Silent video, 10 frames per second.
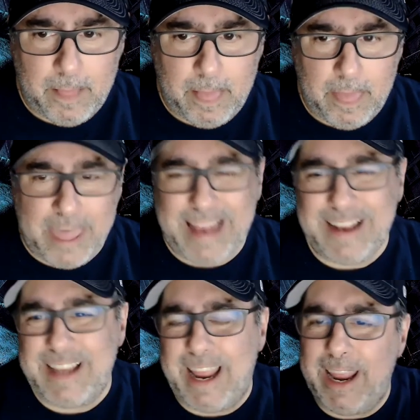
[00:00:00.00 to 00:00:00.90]
that
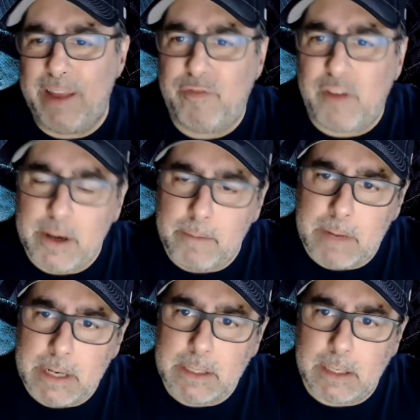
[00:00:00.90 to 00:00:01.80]
is a
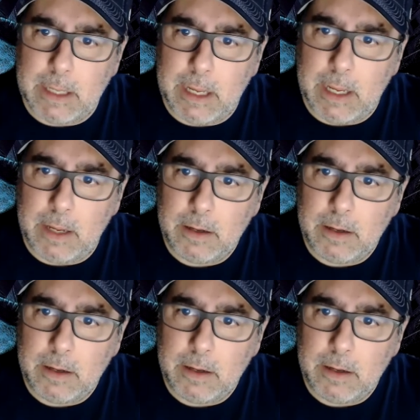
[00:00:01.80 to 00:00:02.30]
fundamentally